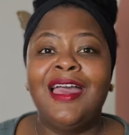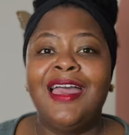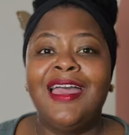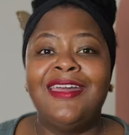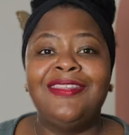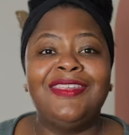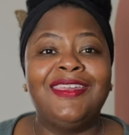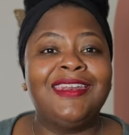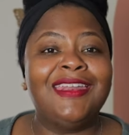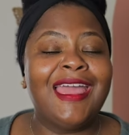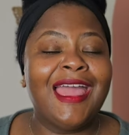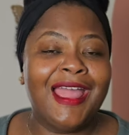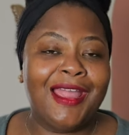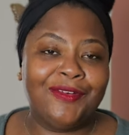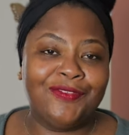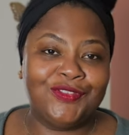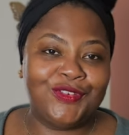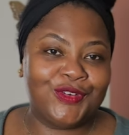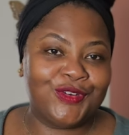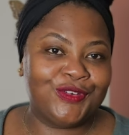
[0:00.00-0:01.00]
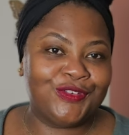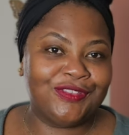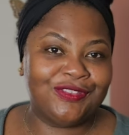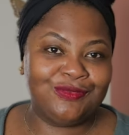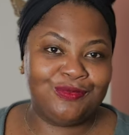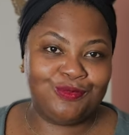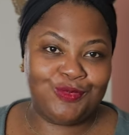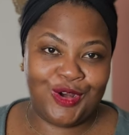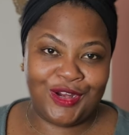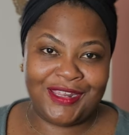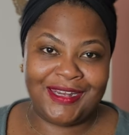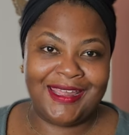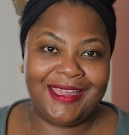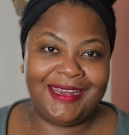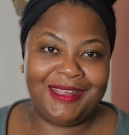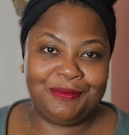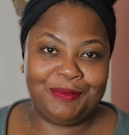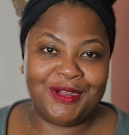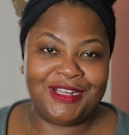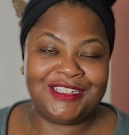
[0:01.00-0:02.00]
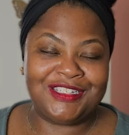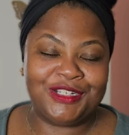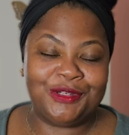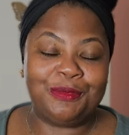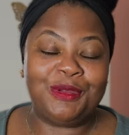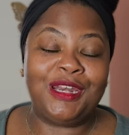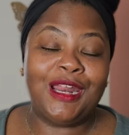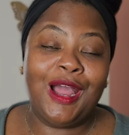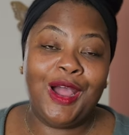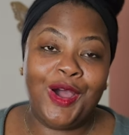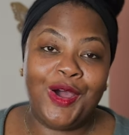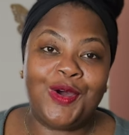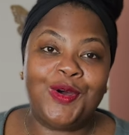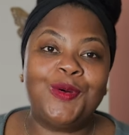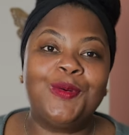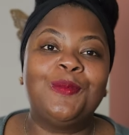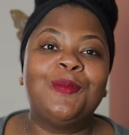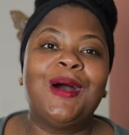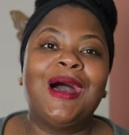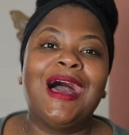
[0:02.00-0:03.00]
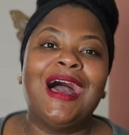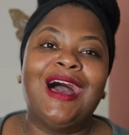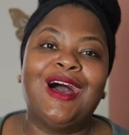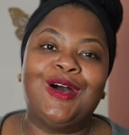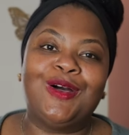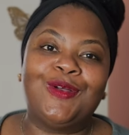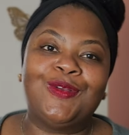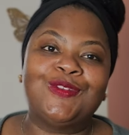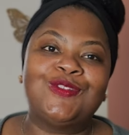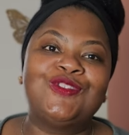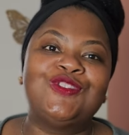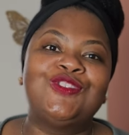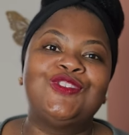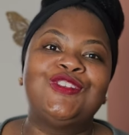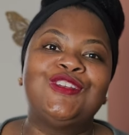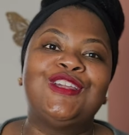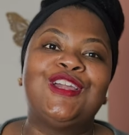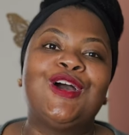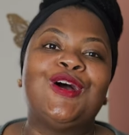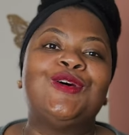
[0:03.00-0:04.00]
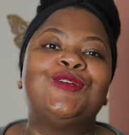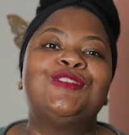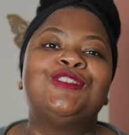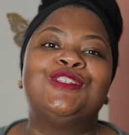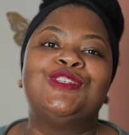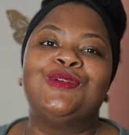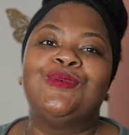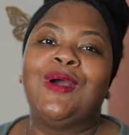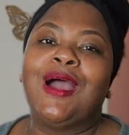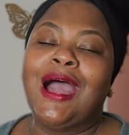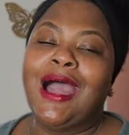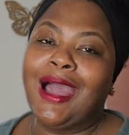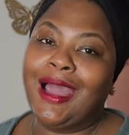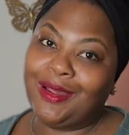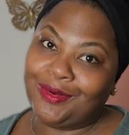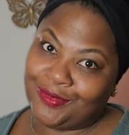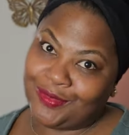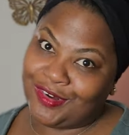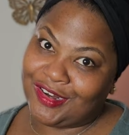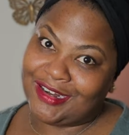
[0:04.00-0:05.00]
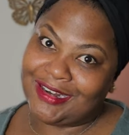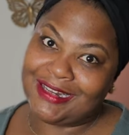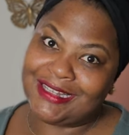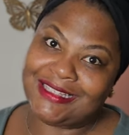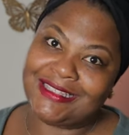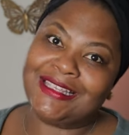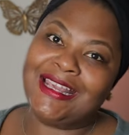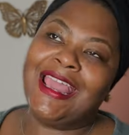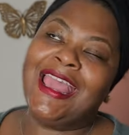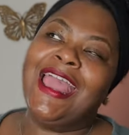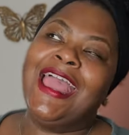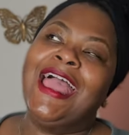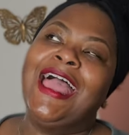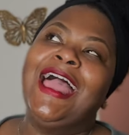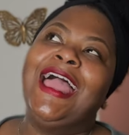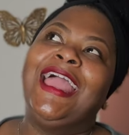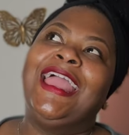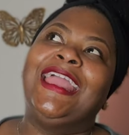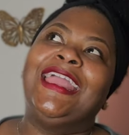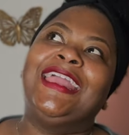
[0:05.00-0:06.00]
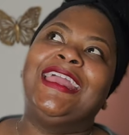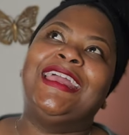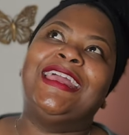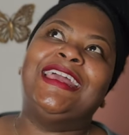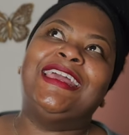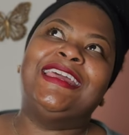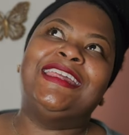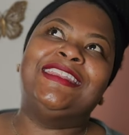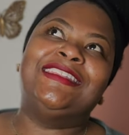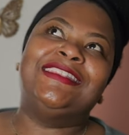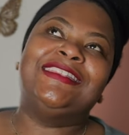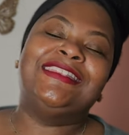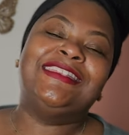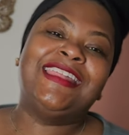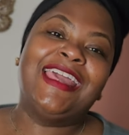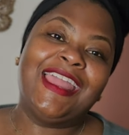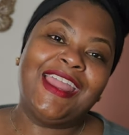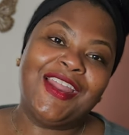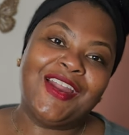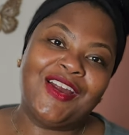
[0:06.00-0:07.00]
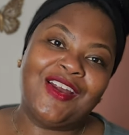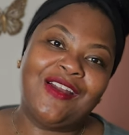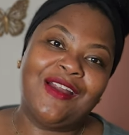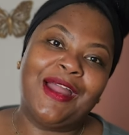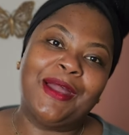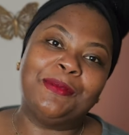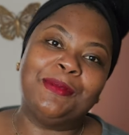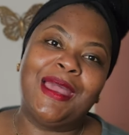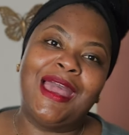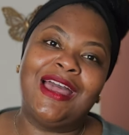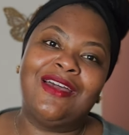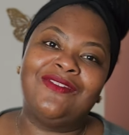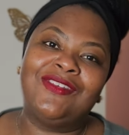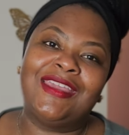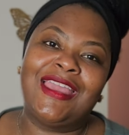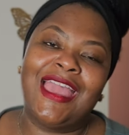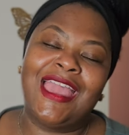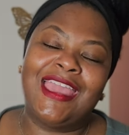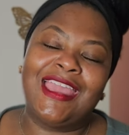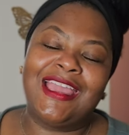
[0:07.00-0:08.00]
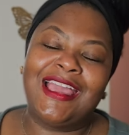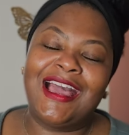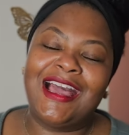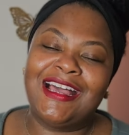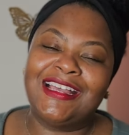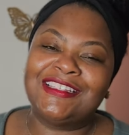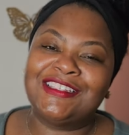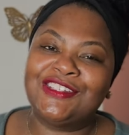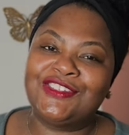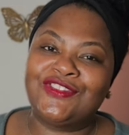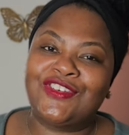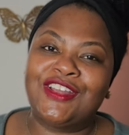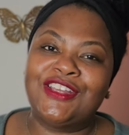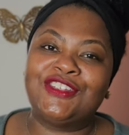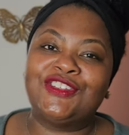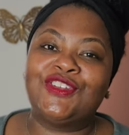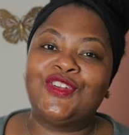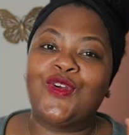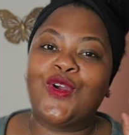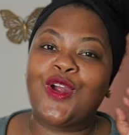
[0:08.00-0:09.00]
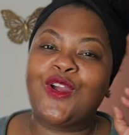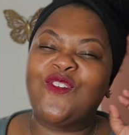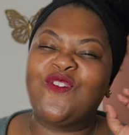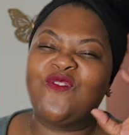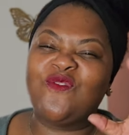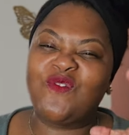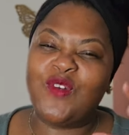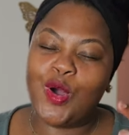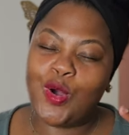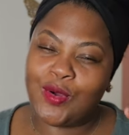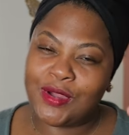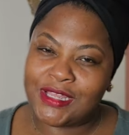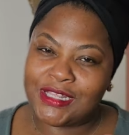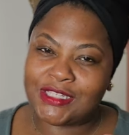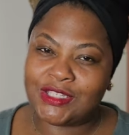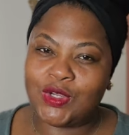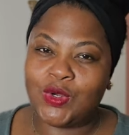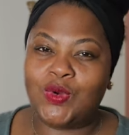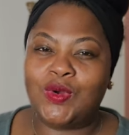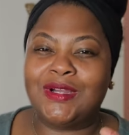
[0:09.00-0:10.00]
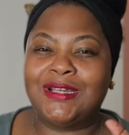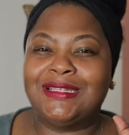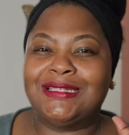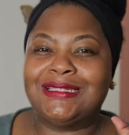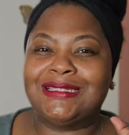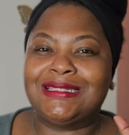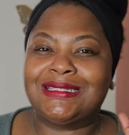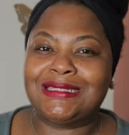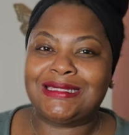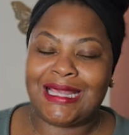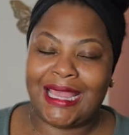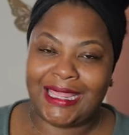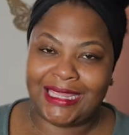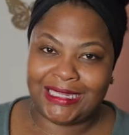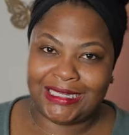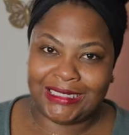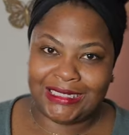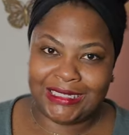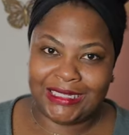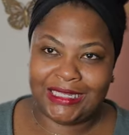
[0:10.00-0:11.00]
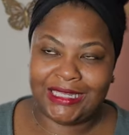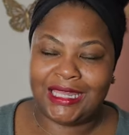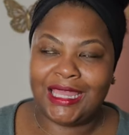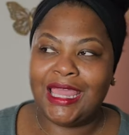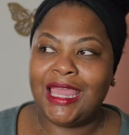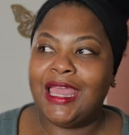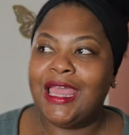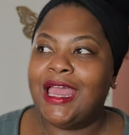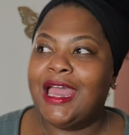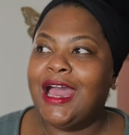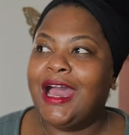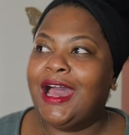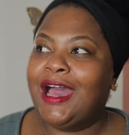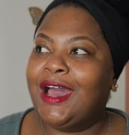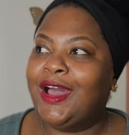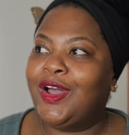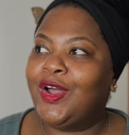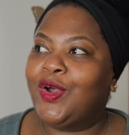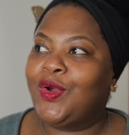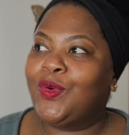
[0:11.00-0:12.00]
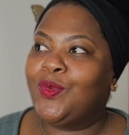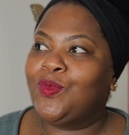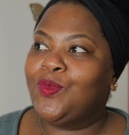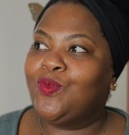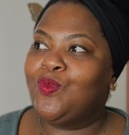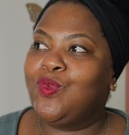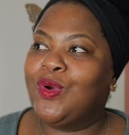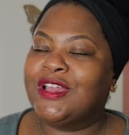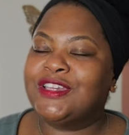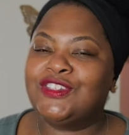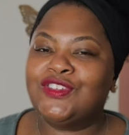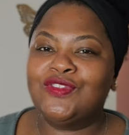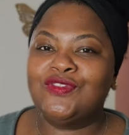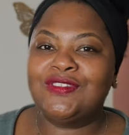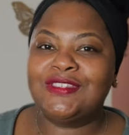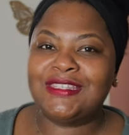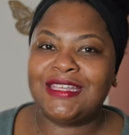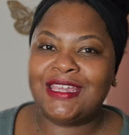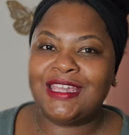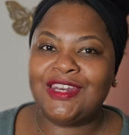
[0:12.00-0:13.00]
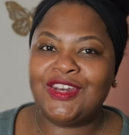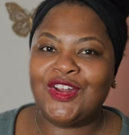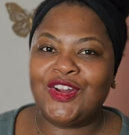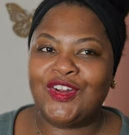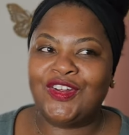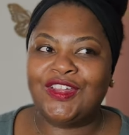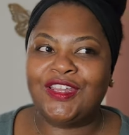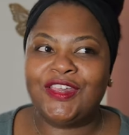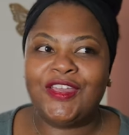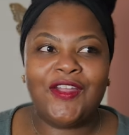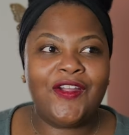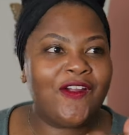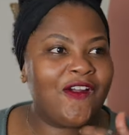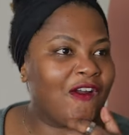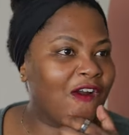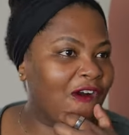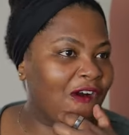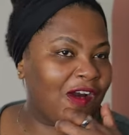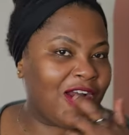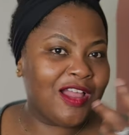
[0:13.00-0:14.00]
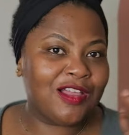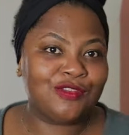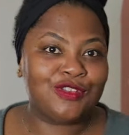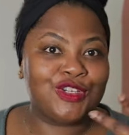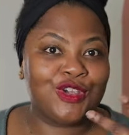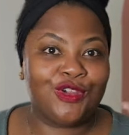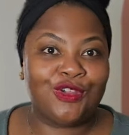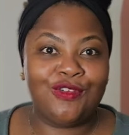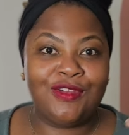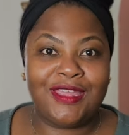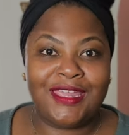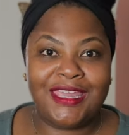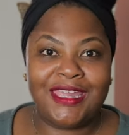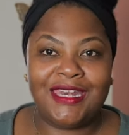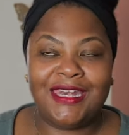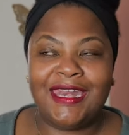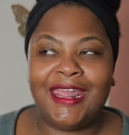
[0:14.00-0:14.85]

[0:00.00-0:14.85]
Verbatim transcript: And then after working out in my gym at home, I'll go to Hotworx, and there I'm having a concentration or a focus on cycling. What you've seen earlier, or I'll show you again